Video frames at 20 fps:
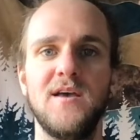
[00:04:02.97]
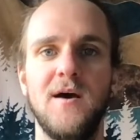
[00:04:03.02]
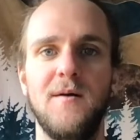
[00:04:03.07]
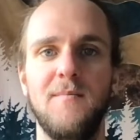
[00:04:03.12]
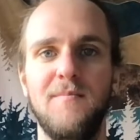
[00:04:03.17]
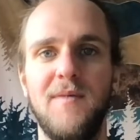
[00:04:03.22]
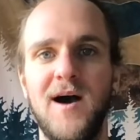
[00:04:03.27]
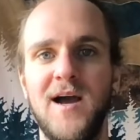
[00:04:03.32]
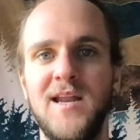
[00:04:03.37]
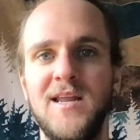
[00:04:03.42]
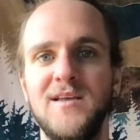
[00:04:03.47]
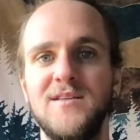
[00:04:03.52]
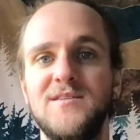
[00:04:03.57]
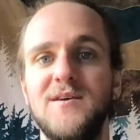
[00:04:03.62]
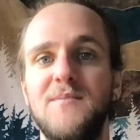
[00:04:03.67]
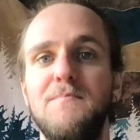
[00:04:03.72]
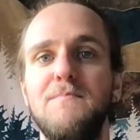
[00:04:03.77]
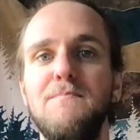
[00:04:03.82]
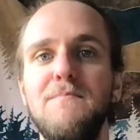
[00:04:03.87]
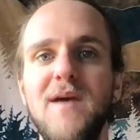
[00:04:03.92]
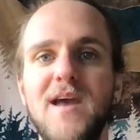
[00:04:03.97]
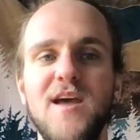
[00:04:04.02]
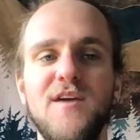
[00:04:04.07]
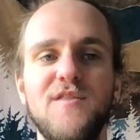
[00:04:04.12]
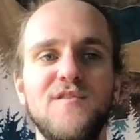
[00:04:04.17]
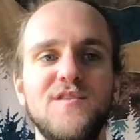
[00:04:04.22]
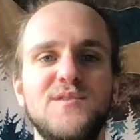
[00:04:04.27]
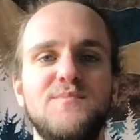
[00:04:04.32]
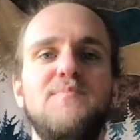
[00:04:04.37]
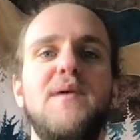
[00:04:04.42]
combining to make
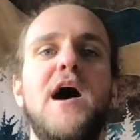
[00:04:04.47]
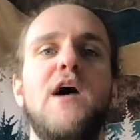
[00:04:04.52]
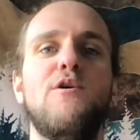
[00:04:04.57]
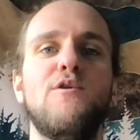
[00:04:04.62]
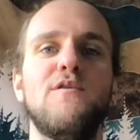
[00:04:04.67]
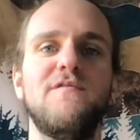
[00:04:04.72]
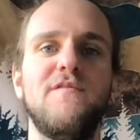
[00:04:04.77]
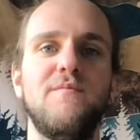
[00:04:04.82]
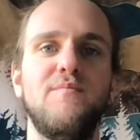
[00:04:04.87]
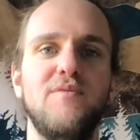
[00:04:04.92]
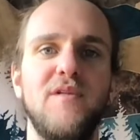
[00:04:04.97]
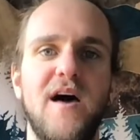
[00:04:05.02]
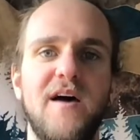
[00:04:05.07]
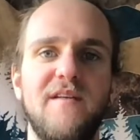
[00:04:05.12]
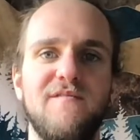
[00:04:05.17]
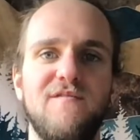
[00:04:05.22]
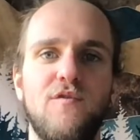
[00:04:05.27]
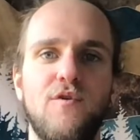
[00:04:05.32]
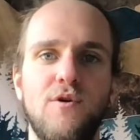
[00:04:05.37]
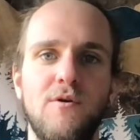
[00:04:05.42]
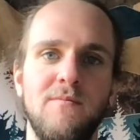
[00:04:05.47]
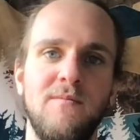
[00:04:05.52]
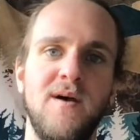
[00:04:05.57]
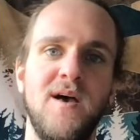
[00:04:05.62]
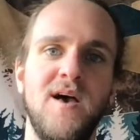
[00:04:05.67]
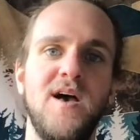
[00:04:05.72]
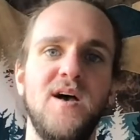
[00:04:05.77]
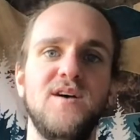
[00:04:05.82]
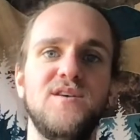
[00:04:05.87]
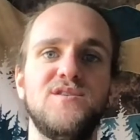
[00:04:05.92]
this powerful platform
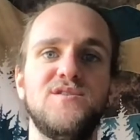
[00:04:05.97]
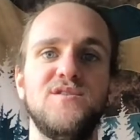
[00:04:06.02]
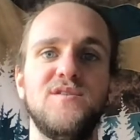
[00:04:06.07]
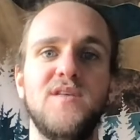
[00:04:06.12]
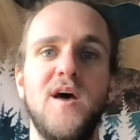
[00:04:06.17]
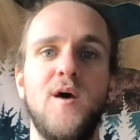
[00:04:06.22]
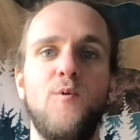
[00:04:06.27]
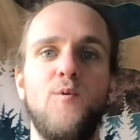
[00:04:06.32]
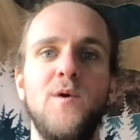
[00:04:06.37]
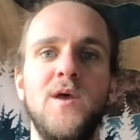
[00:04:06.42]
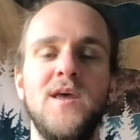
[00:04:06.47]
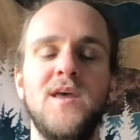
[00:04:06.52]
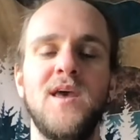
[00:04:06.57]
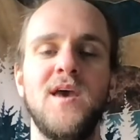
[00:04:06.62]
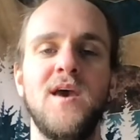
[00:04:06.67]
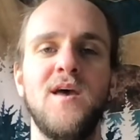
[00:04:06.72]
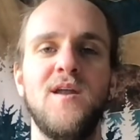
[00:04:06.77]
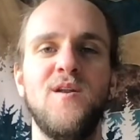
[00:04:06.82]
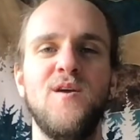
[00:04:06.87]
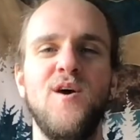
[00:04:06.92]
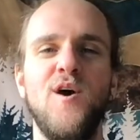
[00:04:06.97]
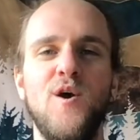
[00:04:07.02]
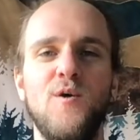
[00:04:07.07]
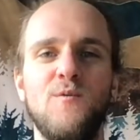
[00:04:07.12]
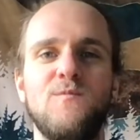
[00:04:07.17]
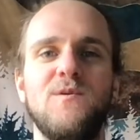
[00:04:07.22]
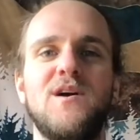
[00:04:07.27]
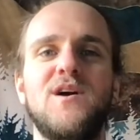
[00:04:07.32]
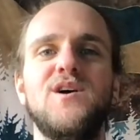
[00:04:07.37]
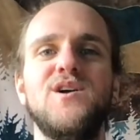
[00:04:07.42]
so that we can
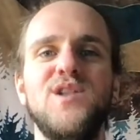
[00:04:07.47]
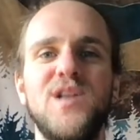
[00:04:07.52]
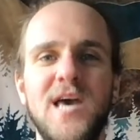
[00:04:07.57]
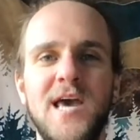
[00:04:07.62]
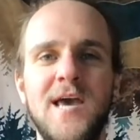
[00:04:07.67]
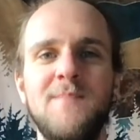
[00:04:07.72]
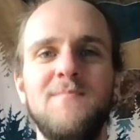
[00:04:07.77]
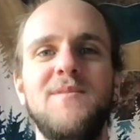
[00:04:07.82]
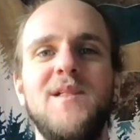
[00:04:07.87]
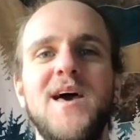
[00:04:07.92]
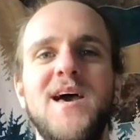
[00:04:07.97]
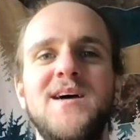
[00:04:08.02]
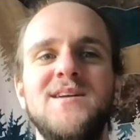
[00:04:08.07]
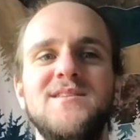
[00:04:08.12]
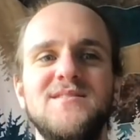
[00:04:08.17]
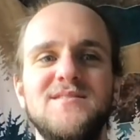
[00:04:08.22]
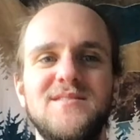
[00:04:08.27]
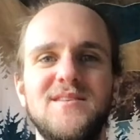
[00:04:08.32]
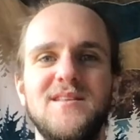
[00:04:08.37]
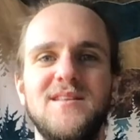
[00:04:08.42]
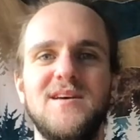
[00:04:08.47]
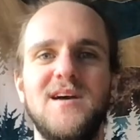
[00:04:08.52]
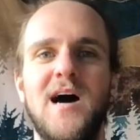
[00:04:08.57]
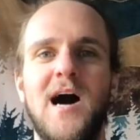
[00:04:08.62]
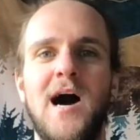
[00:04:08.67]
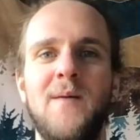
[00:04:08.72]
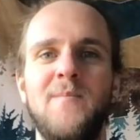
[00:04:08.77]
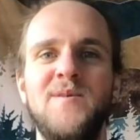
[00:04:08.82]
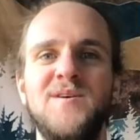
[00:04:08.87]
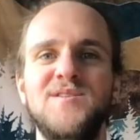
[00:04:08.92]
reclaim land into the
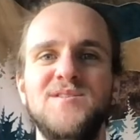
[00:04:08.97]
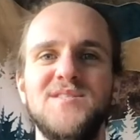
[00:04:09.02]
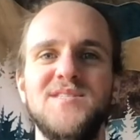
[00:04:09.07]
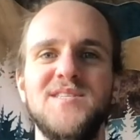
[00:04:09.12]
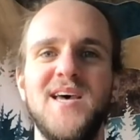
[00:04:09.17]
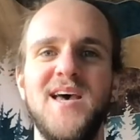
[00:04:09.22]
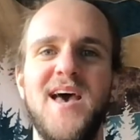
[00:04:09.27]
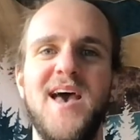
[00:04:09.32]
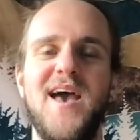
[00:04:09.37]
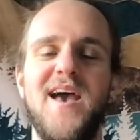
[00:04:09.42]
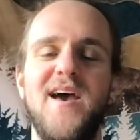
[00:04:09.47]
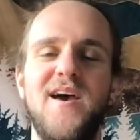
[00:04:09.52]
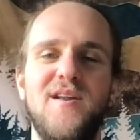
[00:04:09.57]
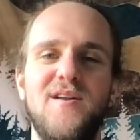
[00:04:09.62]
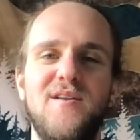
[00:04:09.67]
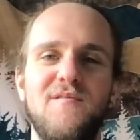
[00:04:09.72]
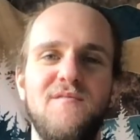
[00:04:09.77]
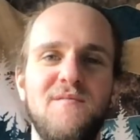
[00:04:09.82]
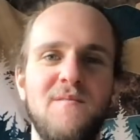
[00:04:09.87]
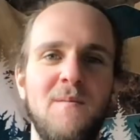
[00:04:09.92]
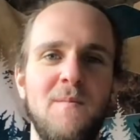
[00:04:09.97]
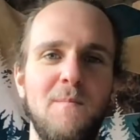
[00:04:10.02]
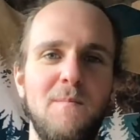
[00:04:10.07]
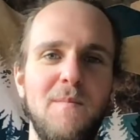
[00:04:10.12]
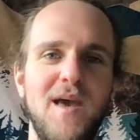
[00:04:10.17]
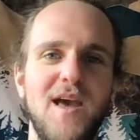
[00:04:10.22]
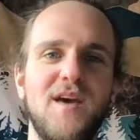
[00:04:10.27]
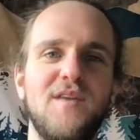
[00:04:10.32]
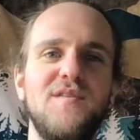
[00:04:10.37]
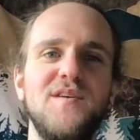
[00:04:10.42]
commons and
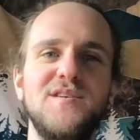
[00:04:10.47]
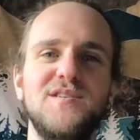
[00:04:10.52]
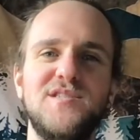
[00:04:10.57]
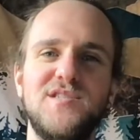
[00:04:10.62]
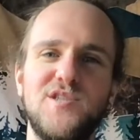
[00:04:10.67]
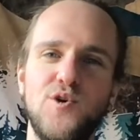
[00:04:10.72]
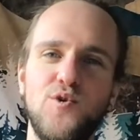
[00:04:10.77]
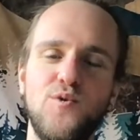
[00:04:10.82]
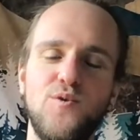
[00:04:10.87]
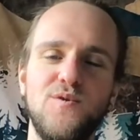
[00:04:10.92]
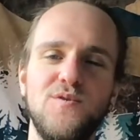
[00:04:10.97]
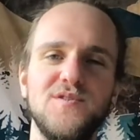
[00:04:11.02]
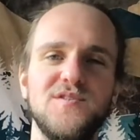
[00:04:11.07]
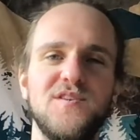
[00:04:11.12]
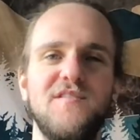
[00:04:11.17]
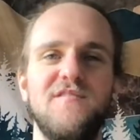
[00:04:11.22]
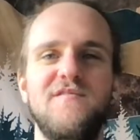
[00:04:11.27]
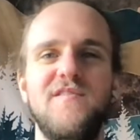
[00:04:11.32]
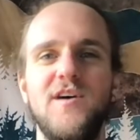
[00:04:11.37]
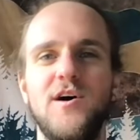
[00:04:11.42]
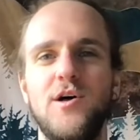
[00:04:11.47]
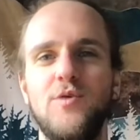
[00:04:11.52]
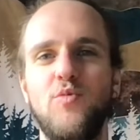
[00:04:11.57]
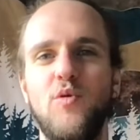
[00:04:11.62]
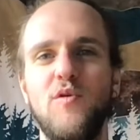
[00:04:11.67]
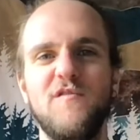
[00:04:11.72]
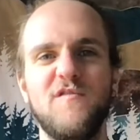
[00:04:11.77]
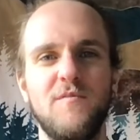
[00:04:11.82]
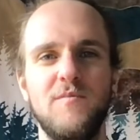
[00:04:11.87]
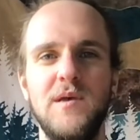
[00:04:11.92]
make these tools
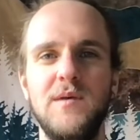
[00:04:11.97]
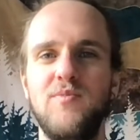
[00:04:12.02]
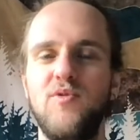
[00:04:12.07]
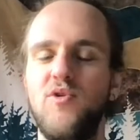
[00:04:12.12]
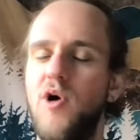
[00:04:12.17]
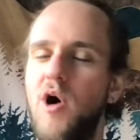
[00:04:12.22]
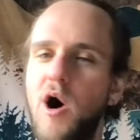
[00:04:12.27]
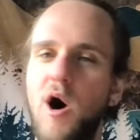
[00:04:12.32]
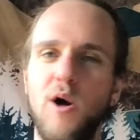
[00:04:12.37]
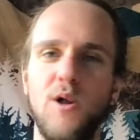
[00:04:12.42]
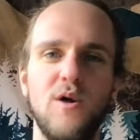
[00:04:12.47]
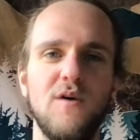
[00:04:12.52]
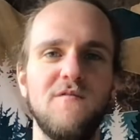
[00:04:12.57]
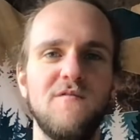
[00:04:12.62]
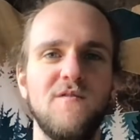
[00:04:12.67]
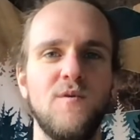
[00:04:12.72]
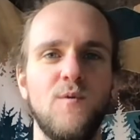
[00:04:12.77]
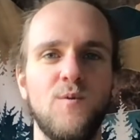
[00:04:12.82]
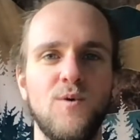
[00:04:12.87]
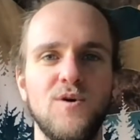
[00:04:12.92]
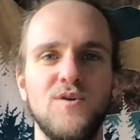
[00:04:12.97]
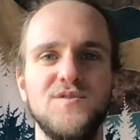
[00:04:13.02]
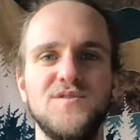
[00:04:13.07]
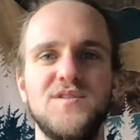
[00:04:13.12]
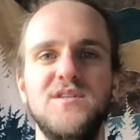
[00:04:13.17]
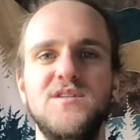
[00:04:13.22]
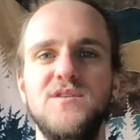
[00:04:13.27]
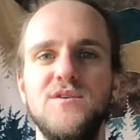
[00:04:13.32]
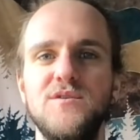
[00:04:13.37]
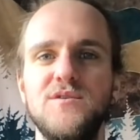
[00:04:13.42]
available for people all over the world
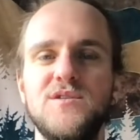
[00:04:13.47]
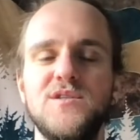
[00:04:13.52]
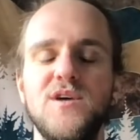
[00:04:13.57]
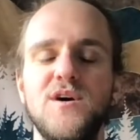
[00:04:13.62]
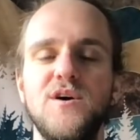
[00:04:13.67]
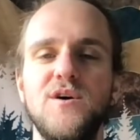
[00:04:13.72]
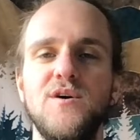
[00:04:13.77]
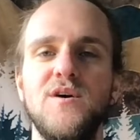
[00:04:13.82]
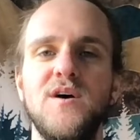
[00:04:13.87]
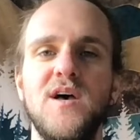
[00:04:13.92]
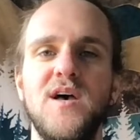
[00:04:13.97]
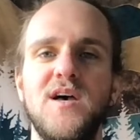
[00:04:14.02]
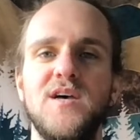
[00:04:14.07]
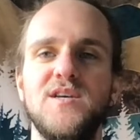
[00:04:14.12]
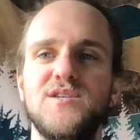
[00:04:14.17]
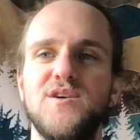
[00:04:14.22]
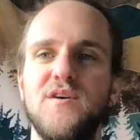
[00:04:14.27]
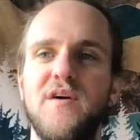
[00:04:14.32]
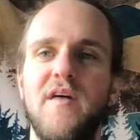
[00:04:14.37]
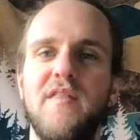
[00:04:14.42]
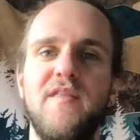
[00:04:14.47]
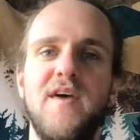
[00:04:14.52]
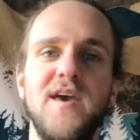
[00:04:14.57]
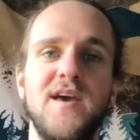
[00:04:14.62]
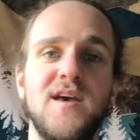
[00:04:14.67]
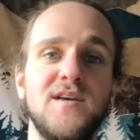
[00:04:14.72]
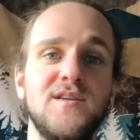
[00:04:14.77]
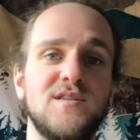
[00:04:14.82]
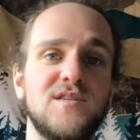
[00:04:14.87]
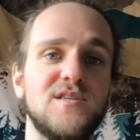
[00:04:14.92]
to do so so that they
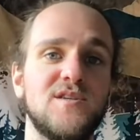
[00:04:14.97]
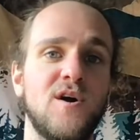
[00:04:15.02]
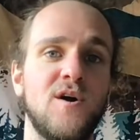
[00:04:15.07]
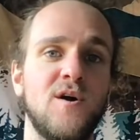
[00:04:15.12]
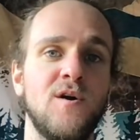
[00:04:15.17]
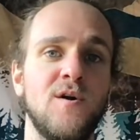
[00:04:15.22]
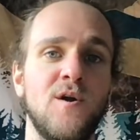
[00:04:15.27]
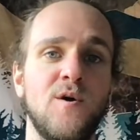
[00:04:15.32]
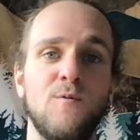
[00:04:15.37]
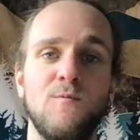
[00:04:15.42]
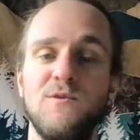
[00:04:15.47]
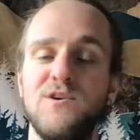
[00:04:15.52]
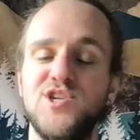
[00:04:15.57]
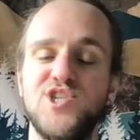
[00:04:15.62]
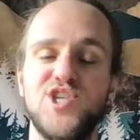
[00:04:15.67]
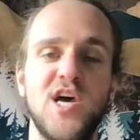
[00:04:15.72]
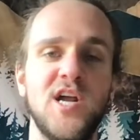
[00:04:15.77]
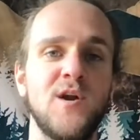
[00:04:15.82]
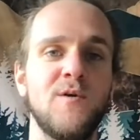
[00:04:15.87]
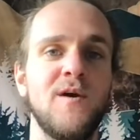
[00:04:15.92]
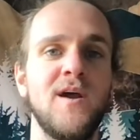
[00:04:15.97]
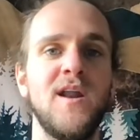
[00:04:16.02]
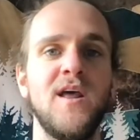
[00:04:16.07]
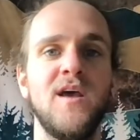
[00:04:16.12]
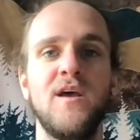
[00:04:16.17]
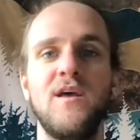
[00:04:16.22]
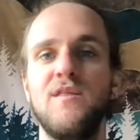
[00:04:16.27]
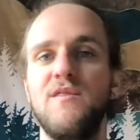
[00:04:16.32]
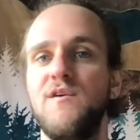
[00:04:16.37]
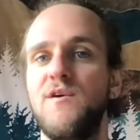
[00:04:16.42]
can start
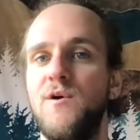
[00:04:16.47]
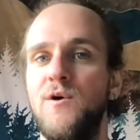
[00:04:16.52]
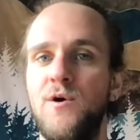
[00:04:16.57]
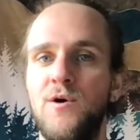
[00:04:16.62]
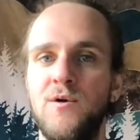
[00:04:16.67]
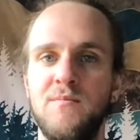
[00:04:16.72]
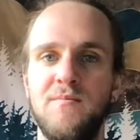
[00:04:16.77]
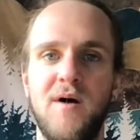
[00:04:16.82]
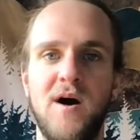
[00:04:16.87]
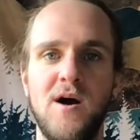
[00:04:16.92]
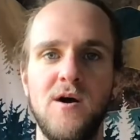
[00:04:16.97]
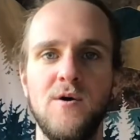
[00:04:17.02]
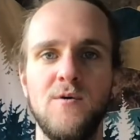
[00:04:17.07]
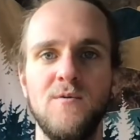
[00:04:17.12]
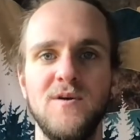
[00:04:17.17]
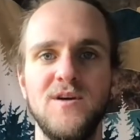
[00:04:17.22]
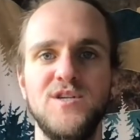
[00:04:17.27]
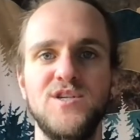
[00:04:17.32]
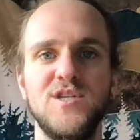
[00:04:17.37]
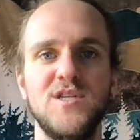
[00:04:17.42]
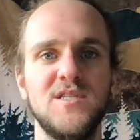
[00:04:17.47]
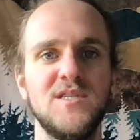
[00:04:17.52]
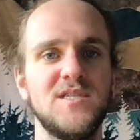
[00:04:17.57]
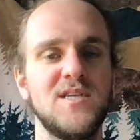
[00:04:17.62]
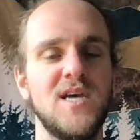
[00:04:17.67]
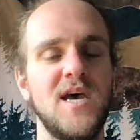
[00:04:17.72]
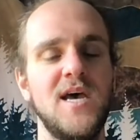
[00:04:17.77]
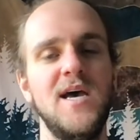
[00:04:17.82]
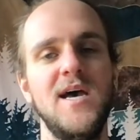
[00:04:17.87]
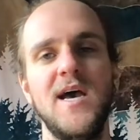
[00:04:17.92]
regenerating their own bioregions
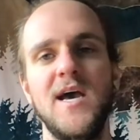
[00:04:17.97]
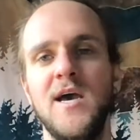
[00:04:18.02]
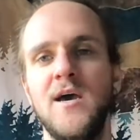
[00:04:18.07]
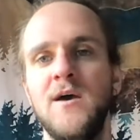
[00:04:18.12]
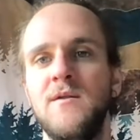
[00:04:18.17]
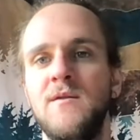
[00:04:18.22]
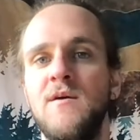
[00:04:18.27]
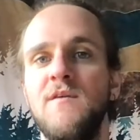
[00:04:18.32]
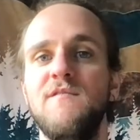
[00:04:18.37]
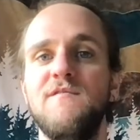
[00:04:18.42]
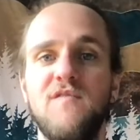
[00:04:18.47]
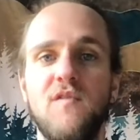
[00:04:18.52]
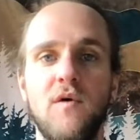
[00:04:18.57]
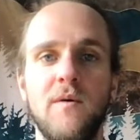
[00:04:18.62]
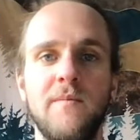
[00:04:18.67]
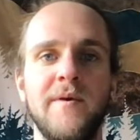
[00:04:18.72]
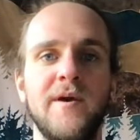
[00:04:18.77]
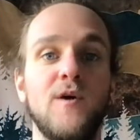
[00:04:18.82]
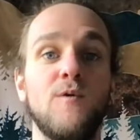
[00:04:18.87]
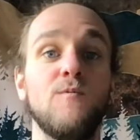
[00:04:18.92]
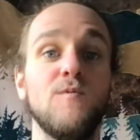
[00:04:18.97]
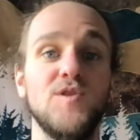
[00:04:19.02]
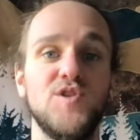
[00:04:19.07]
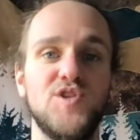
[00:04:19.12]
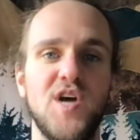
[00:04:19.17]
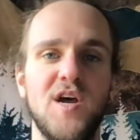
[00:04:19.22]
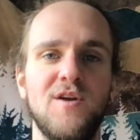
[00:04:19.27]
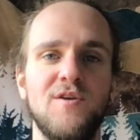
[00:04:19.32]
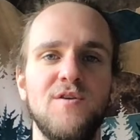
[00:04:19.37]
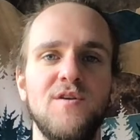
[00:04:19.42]
and forming
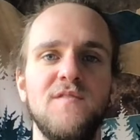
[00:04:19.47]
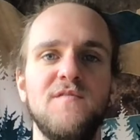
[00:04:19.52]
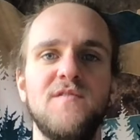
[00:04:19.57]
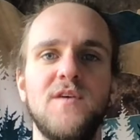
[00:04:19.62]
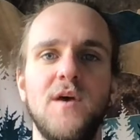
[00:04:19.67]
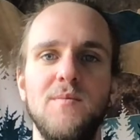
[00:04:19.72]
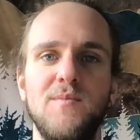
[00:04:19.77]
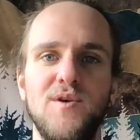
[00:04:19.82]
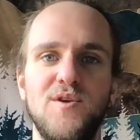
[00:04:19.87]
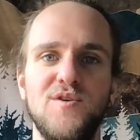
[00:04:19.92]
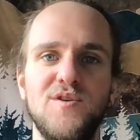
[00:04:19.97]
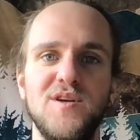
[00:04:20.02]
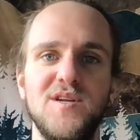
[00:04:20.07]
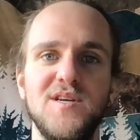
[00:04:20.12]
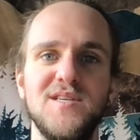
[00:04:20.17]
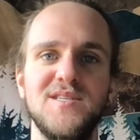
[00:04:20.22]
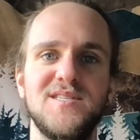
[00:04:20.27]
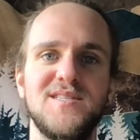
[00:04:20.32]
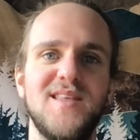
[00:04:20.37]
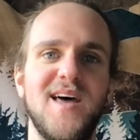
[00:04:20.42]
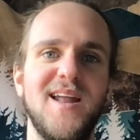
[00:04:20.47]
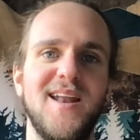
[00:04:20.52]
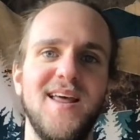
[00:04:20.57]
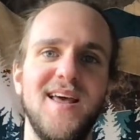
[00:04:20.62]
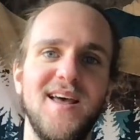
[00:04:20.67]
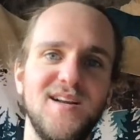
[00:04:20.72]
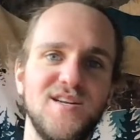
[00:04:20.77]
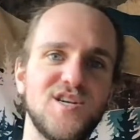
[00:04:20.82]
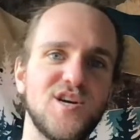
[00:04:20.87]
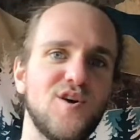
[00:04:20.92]
regenerative communities that
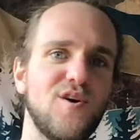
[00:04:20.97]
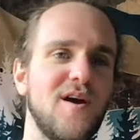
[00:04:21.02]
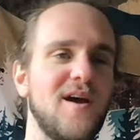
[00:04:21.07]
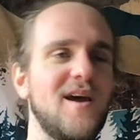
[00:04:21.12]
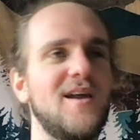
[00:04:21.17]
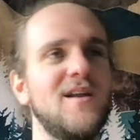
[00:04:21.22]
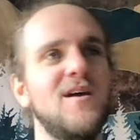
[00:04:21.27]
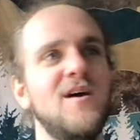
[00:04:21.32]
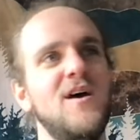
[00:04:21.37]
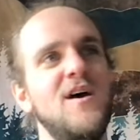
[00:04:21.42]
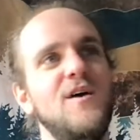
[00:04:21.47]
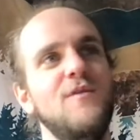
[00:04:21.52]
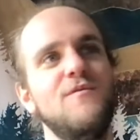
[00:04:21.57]
integrate